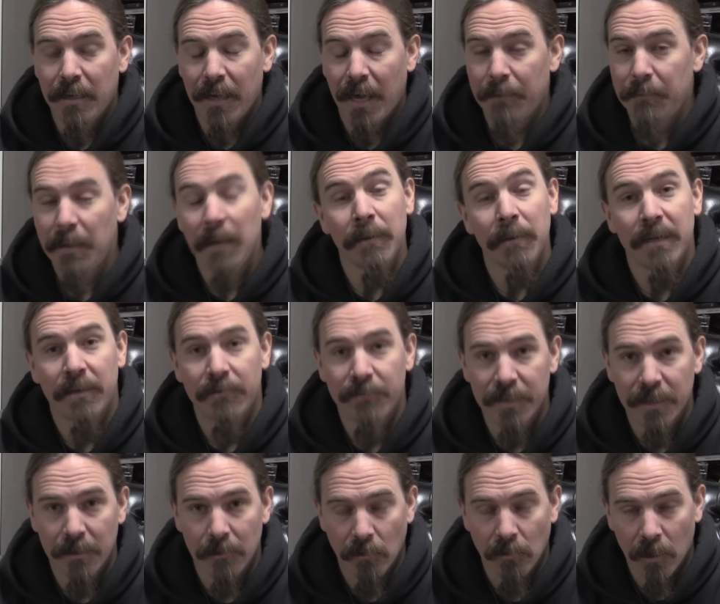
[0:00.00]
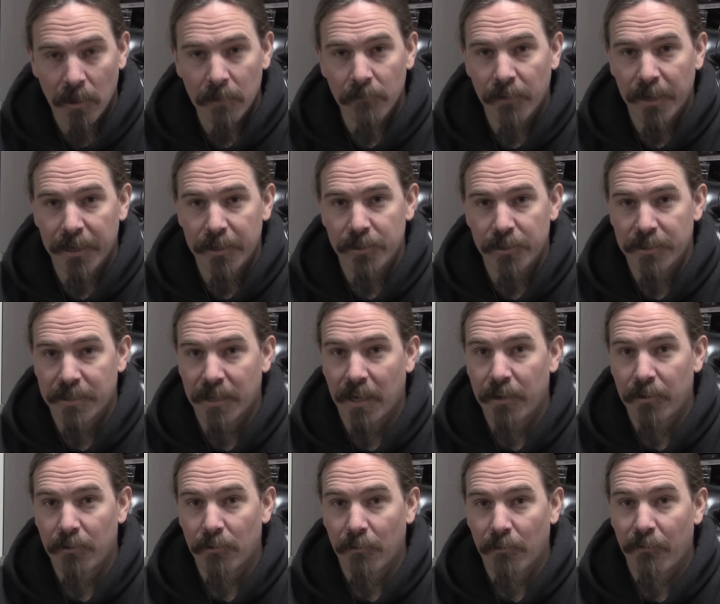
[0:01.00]
and maybe even at long ranges
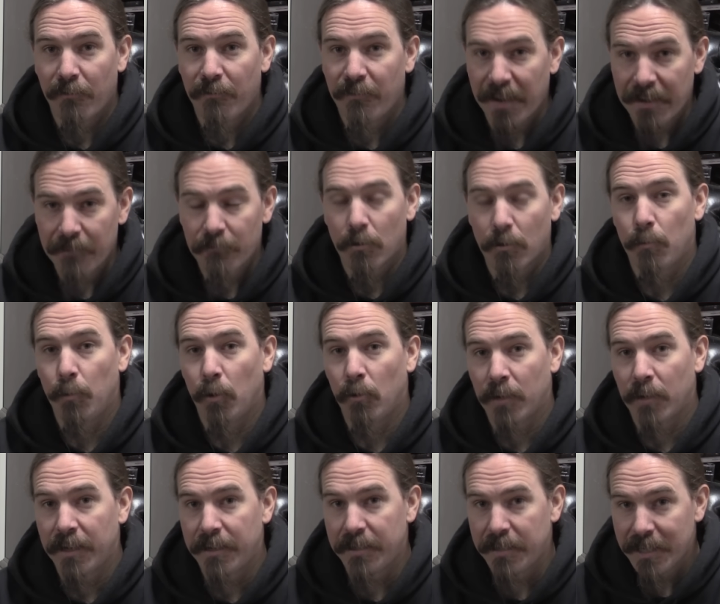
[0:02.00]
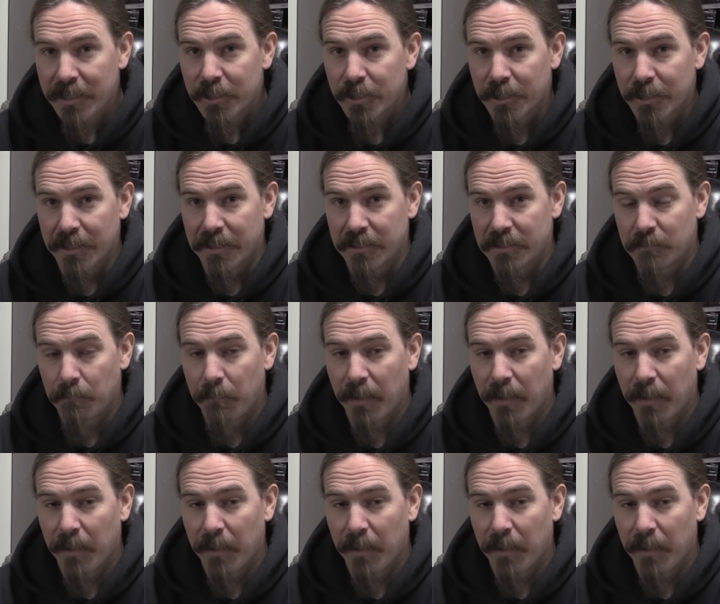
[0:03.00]
under favorable conditions.